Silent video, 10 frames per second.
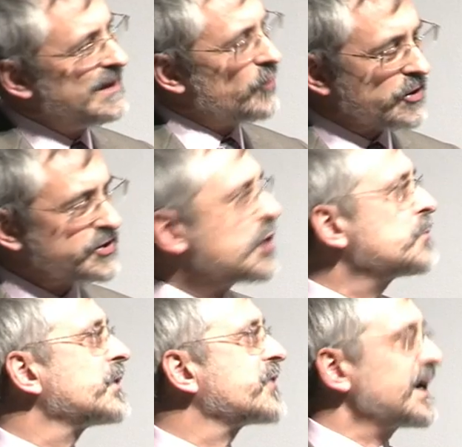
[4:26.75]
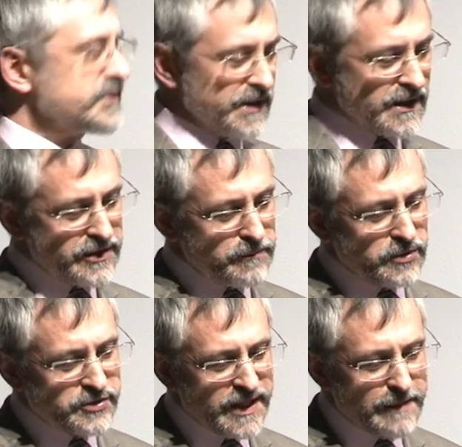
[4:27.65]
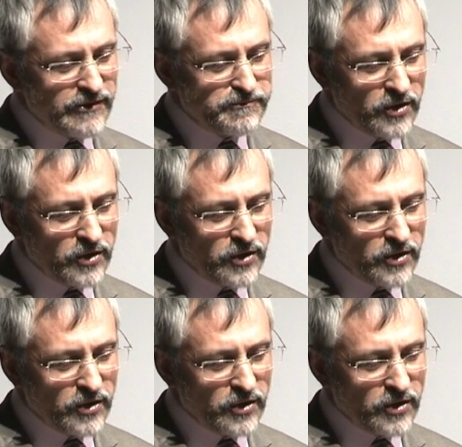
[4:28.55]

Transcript: In October that year, the Museum